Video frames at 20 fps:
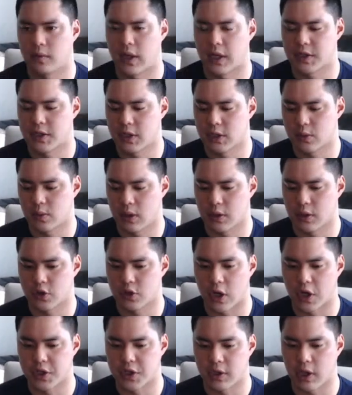that's just a
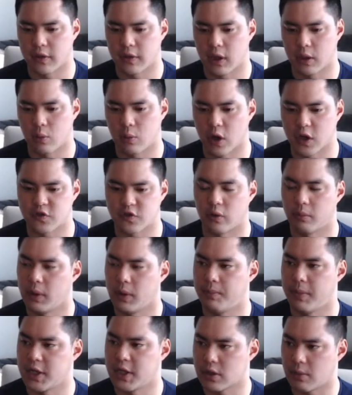strategy that I think works for me
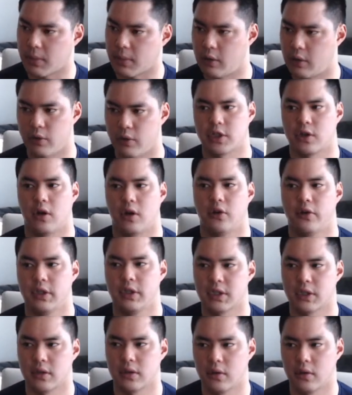based on my risk tolerance,